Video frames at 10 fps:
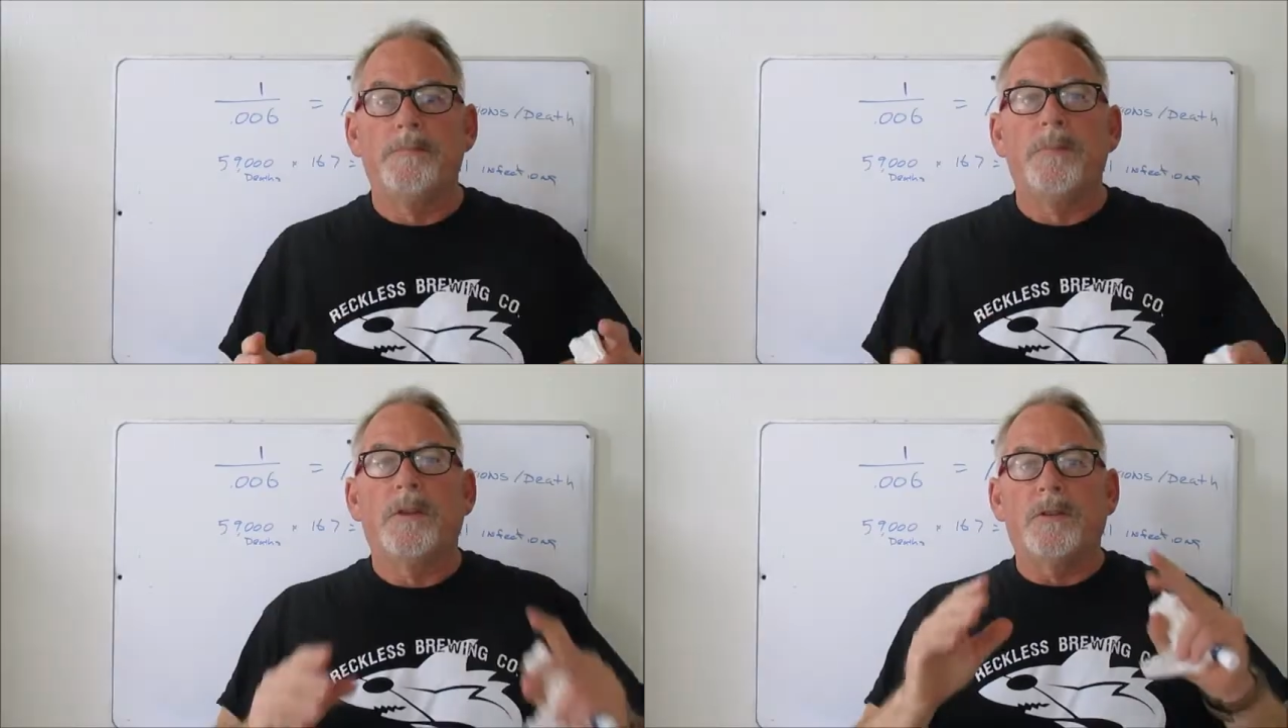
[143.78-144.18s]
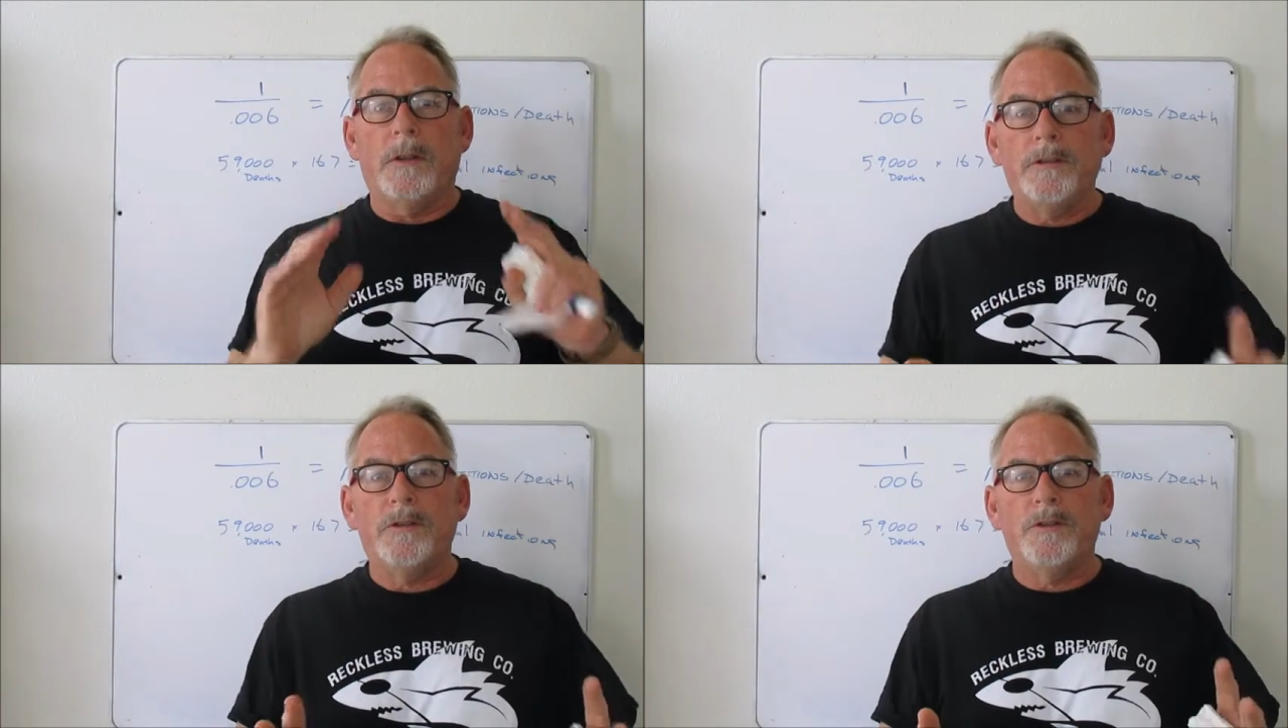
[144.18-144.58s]
So
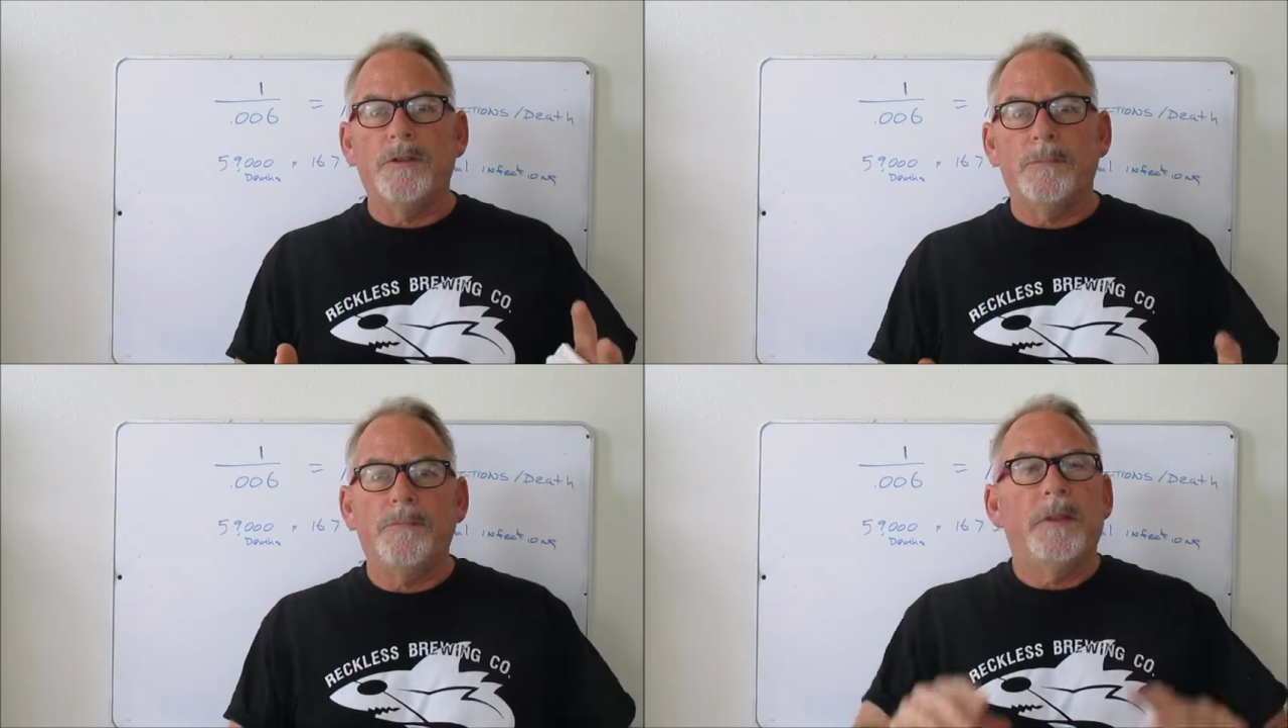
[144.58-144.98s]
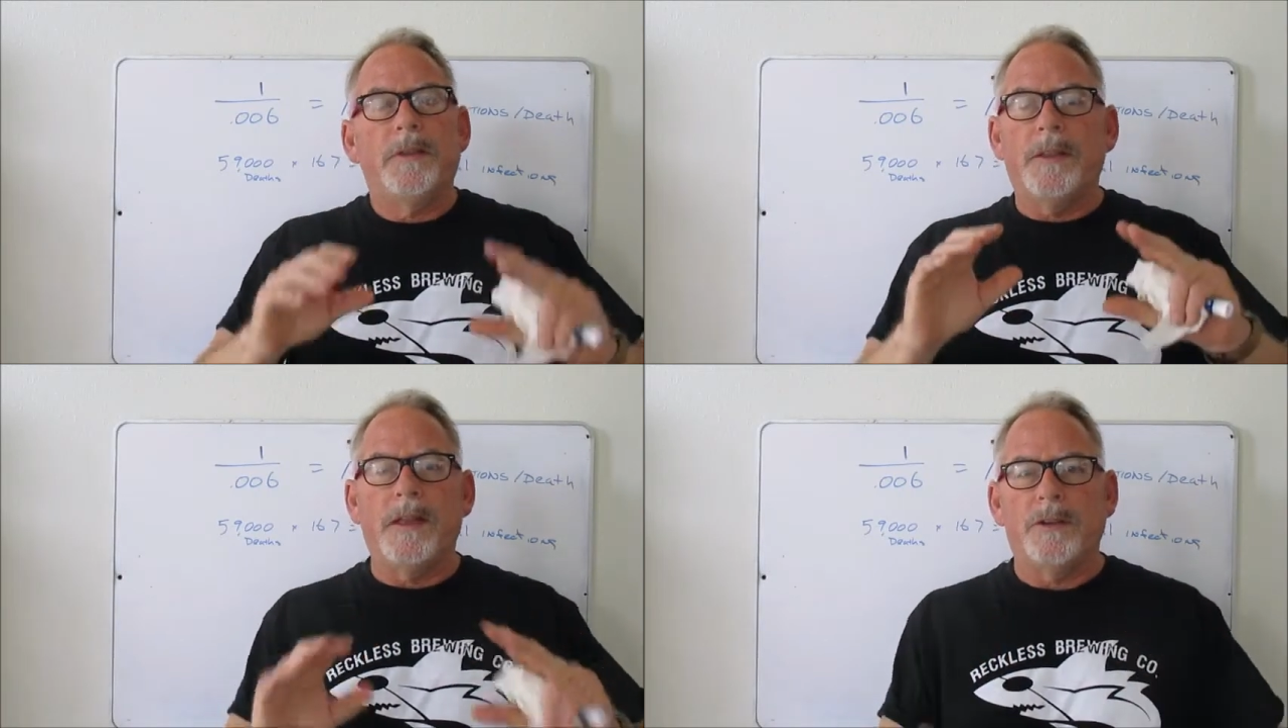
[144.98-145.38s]
let's assume
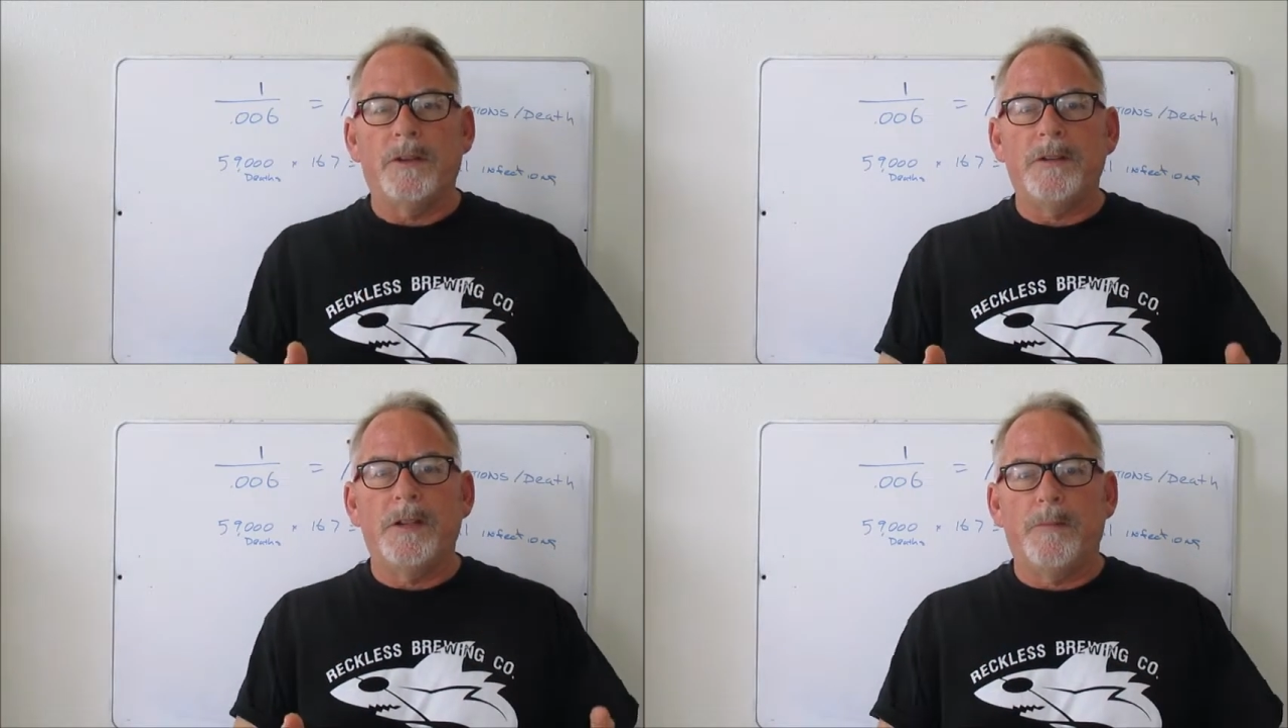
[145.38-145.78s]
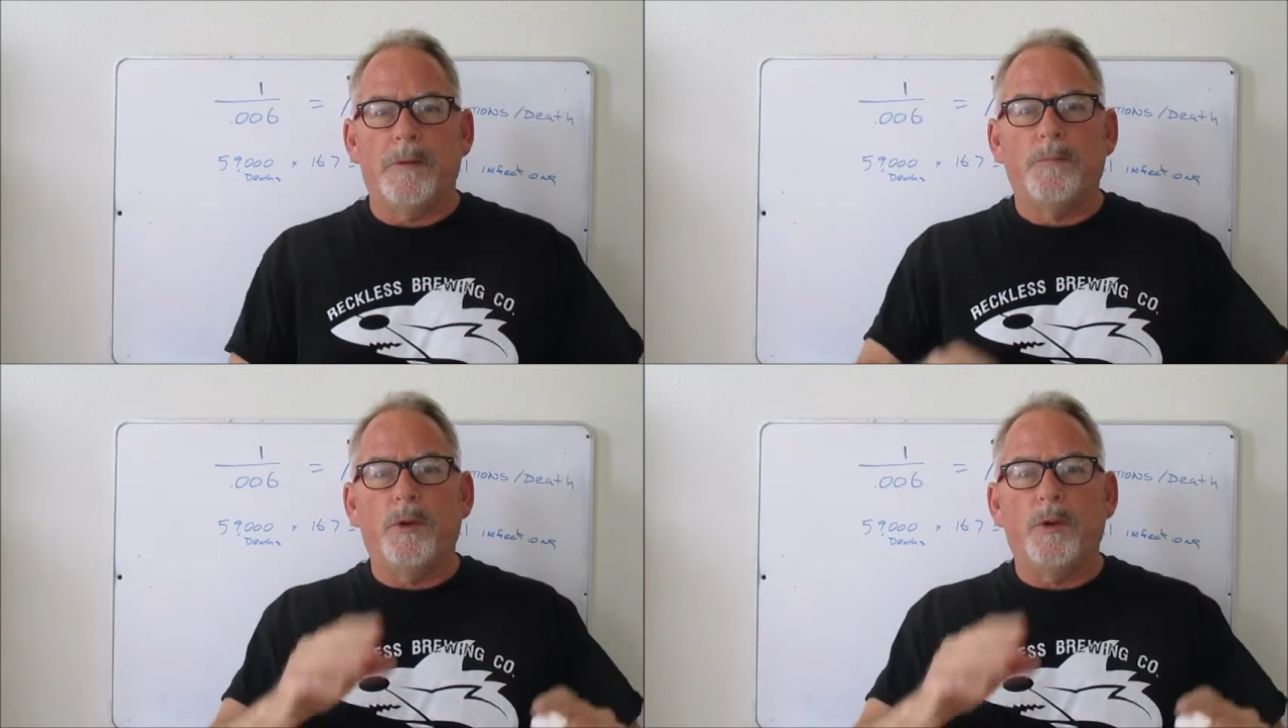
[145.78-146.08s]
that that's a good number,